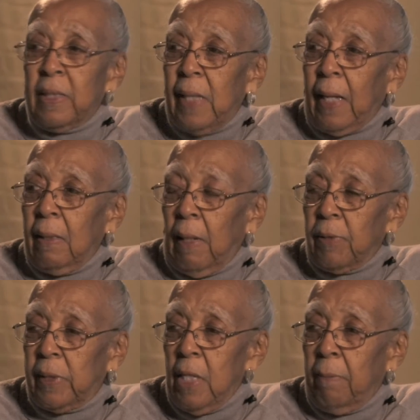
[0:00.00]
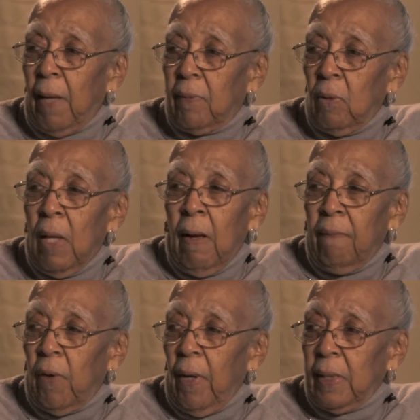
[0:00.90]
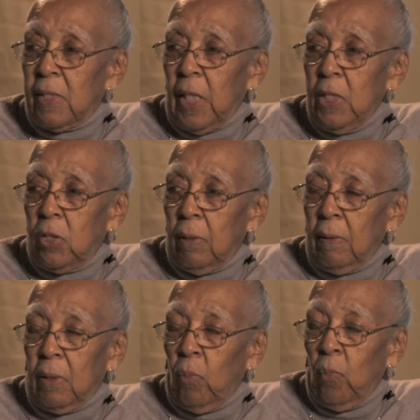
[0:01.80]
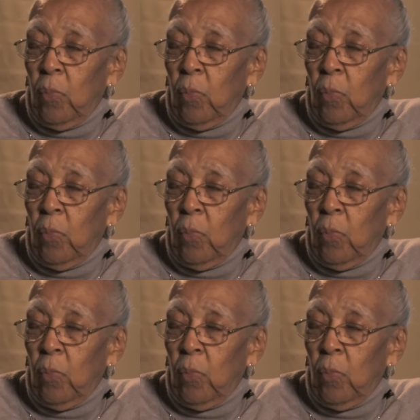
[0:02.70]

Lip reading: It's like I was telling you about the organization, the